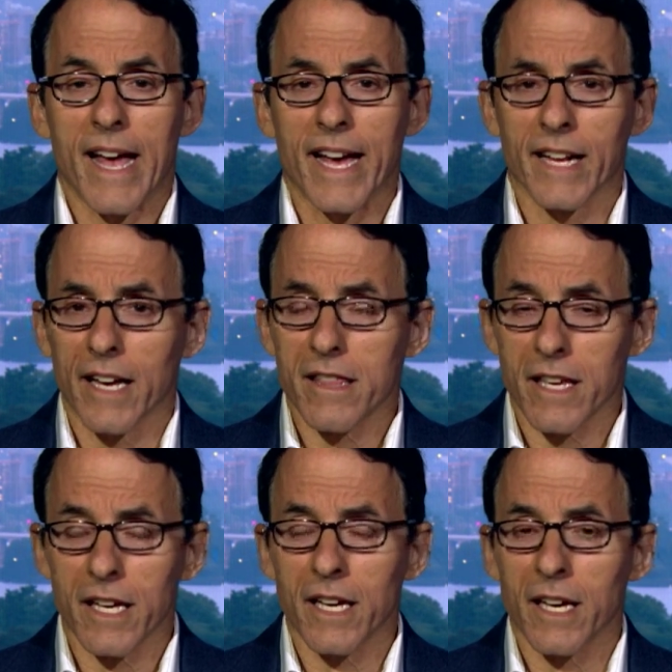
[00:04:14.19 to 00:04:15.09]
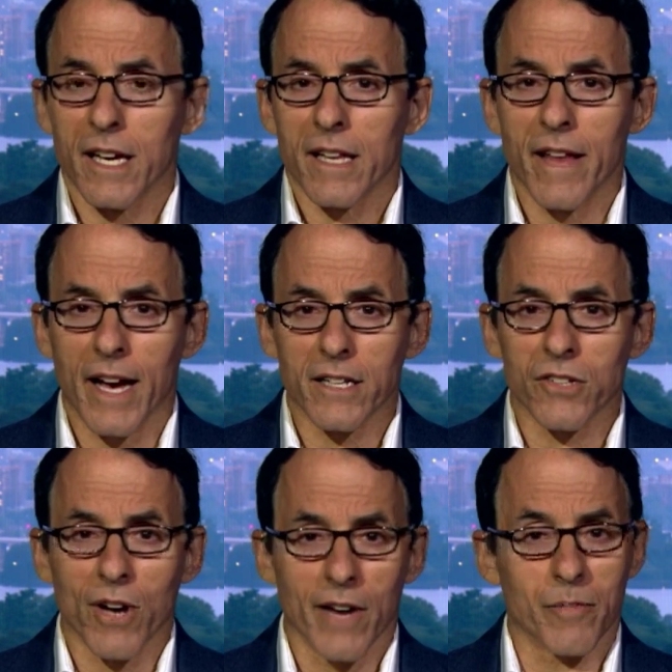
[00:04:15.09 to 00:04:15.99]
And I think that
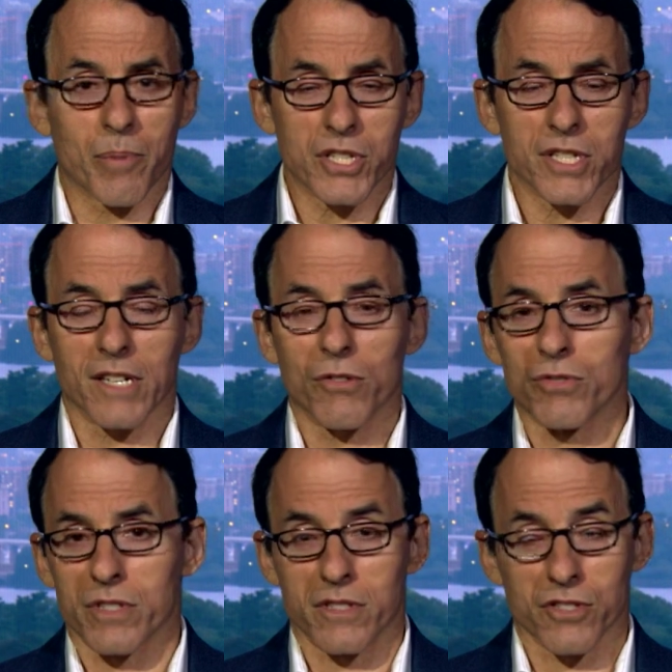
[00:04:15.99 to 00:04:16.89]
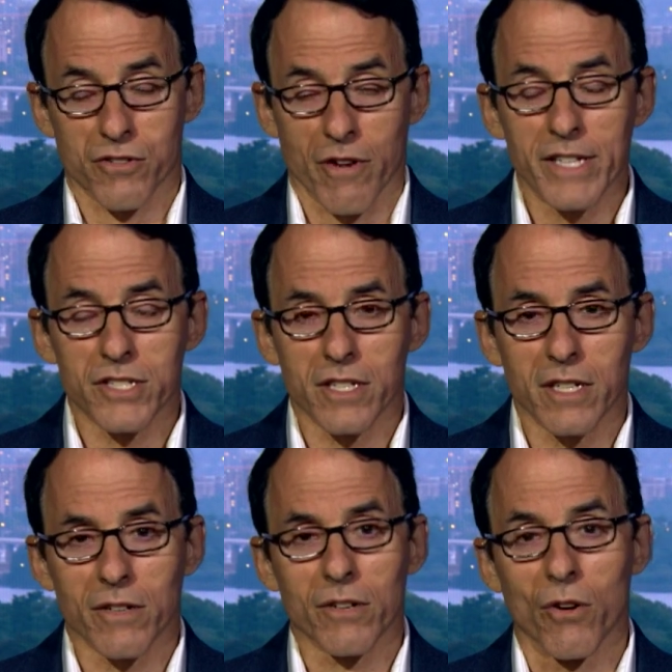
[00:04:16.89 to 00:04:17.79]
you have a president who's disgraced
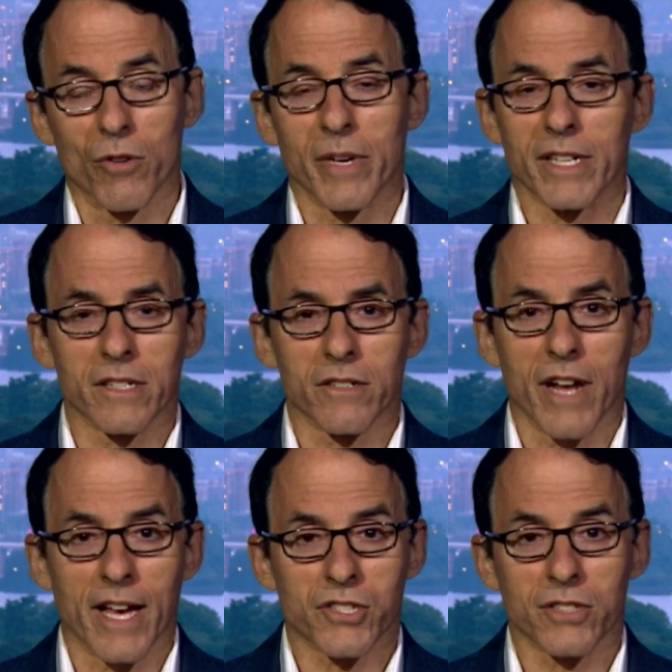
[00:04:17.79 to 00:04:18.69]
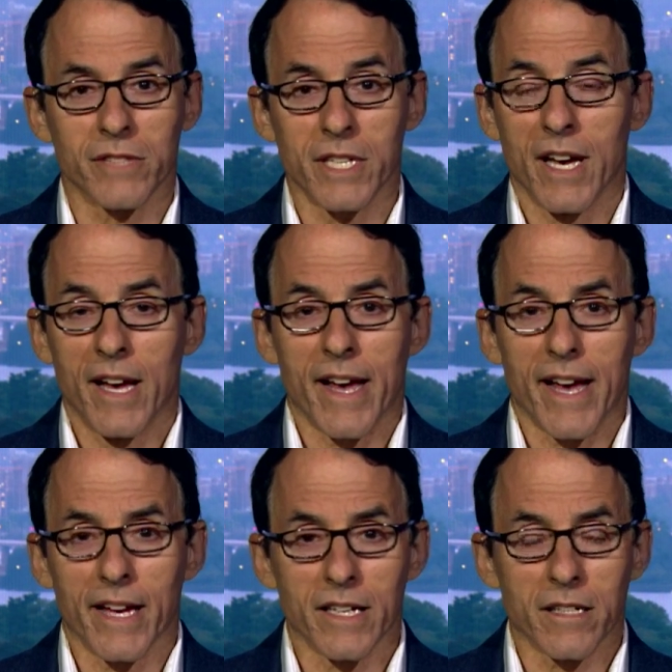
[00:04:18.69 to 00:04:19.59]
here at home and internationally,
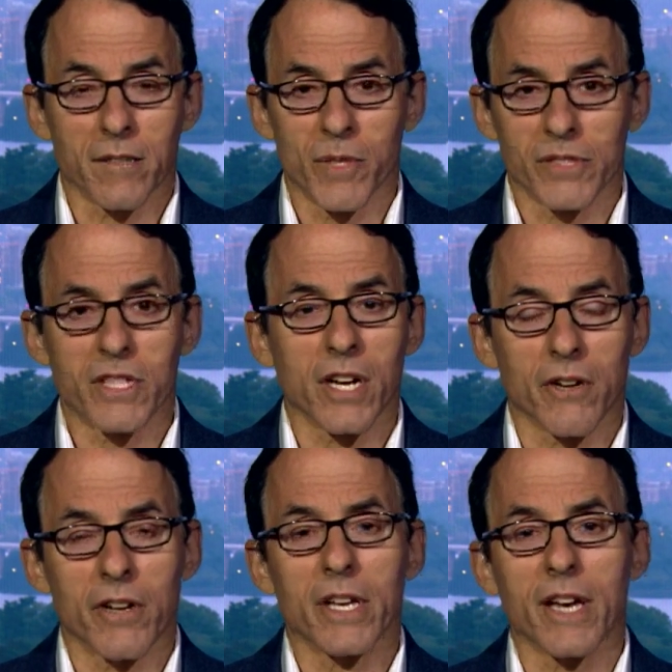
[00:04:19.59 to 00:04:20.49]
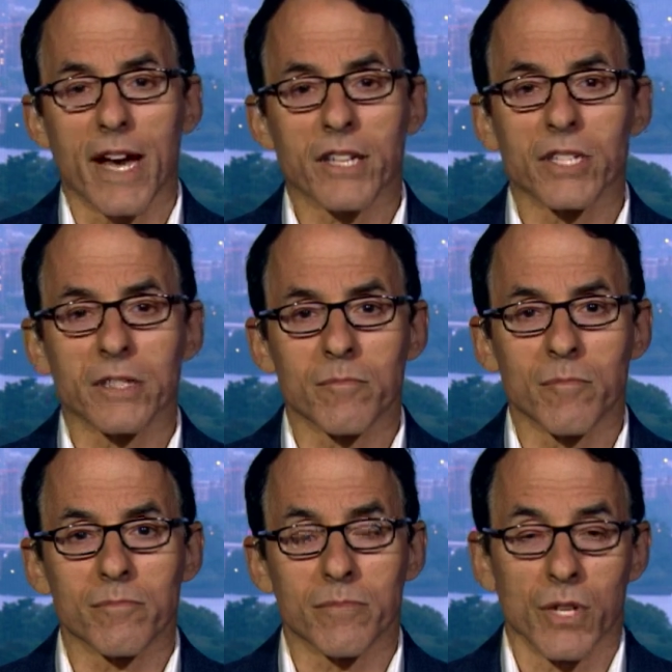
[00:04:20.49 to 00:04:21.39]
and a military
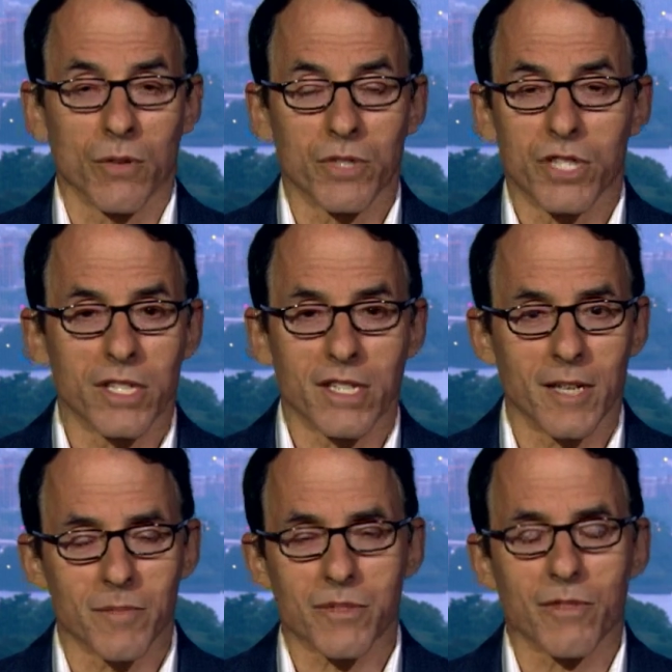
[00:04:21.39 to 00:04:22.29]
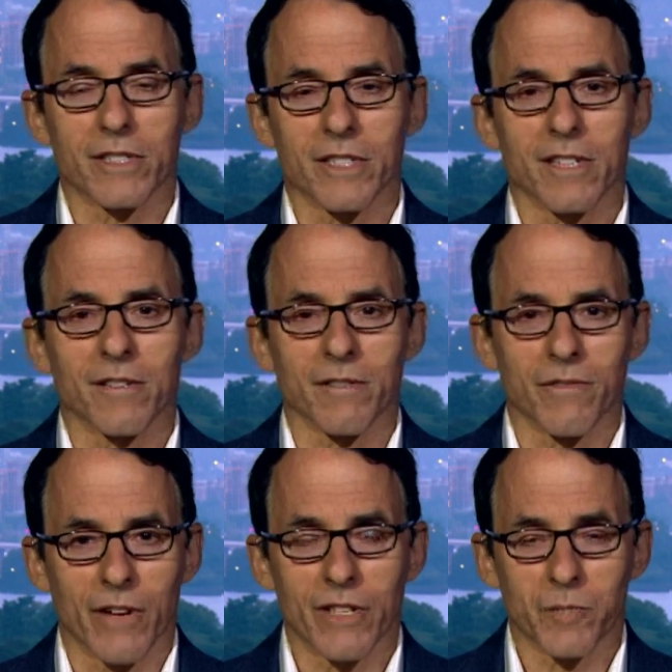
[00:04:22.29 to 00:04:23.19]
action, which he keeps threatening in
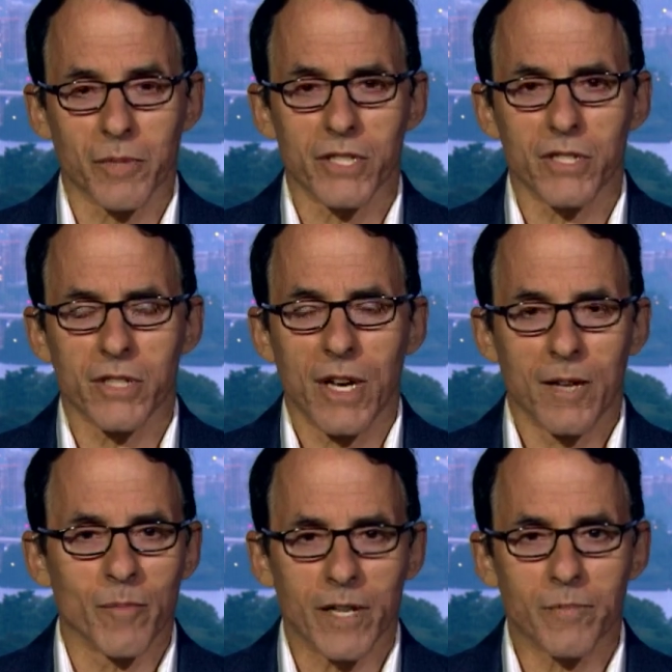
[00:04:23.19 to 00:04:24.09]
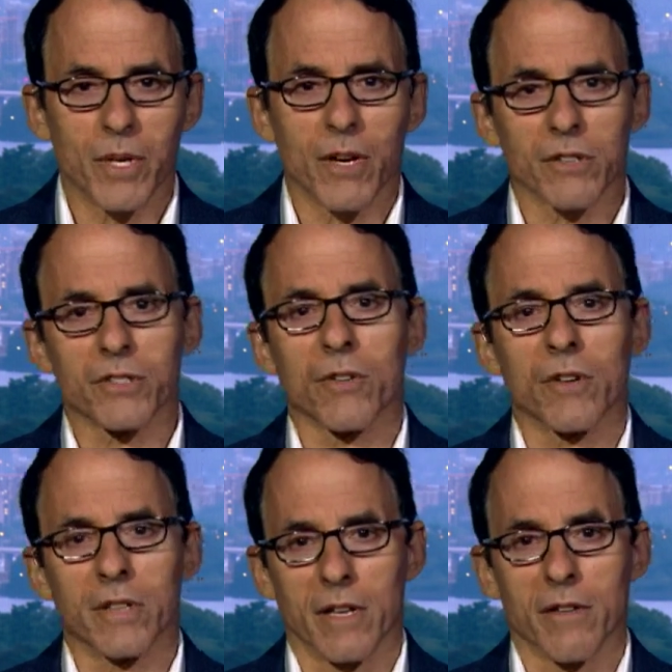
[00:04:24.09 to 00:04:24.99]
various places, might be
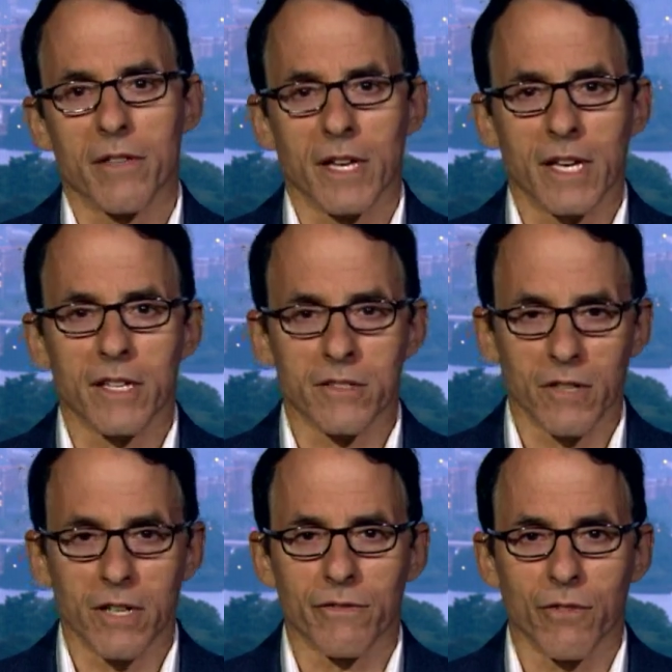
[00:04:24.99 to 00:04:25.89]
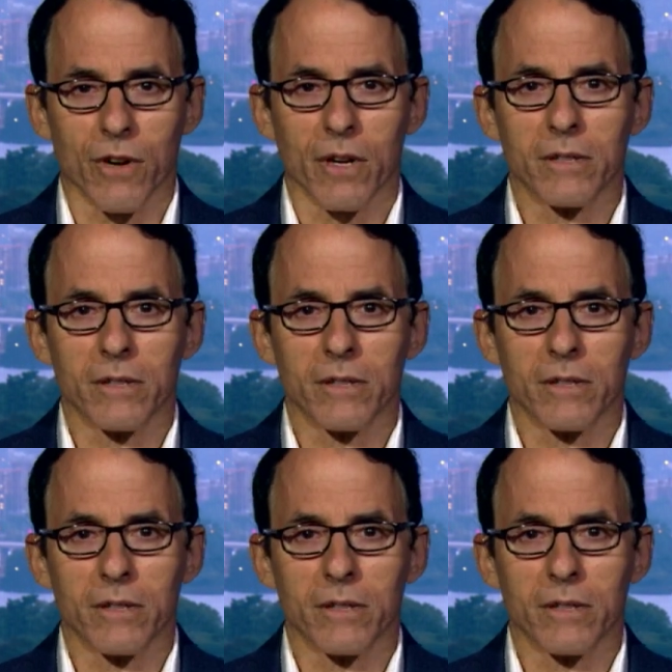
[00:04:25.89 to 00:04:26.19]
also another thing he's looking for.